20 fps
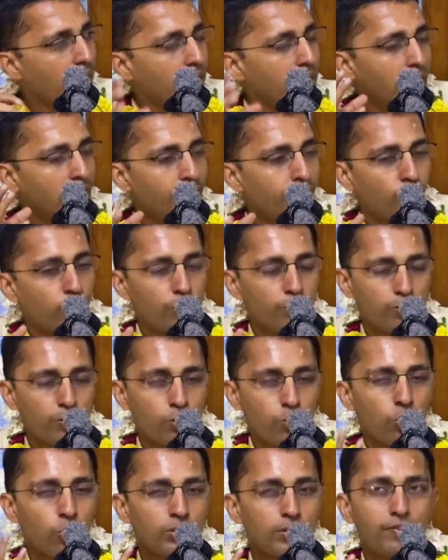that for
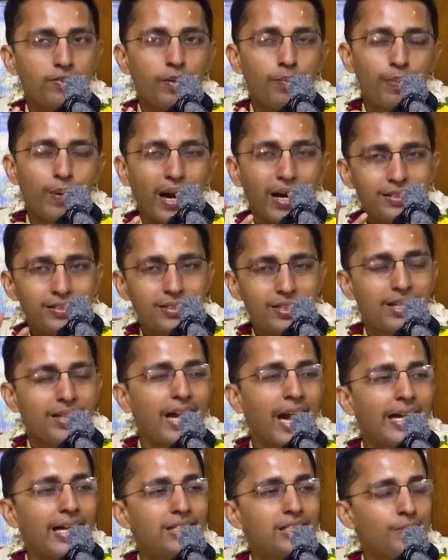growth of the plant,
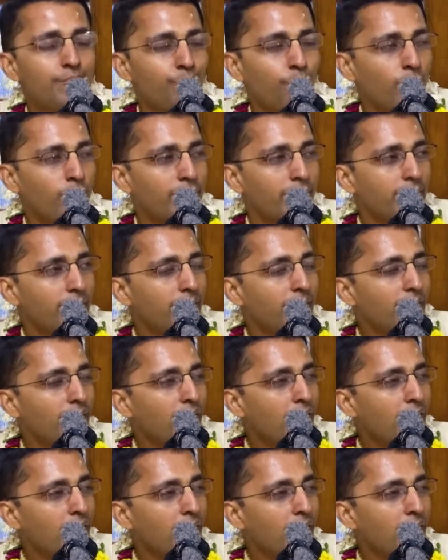sunlight is important.